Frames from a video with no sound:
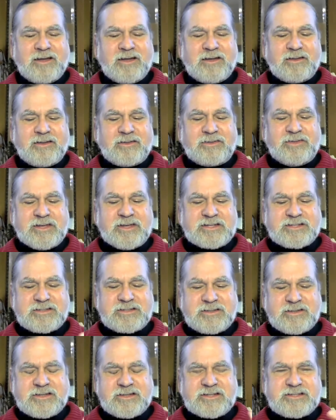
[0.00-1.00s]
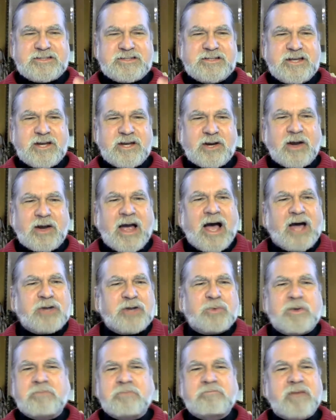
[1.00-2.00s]
This year, how do
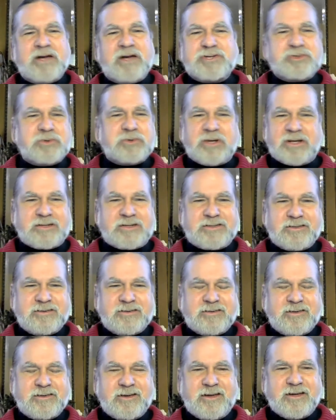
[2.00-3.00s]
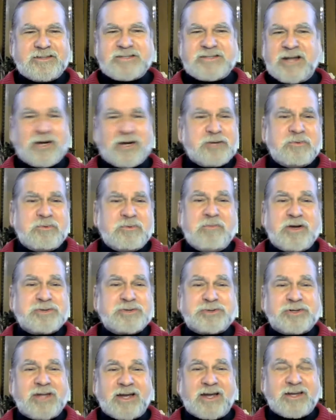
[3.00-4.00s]
we measure it? It's not going to be
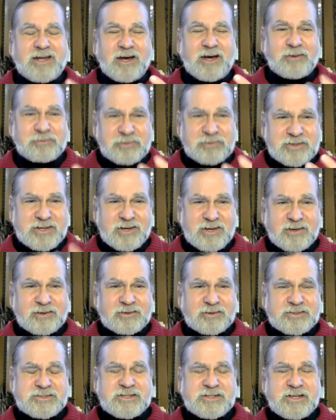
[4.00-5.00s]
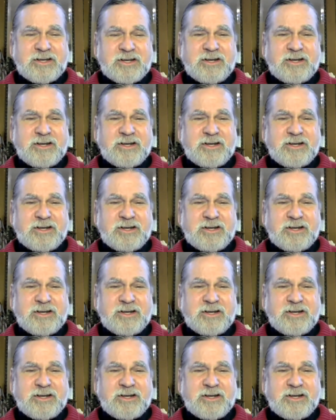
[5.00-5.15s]
measured like other years.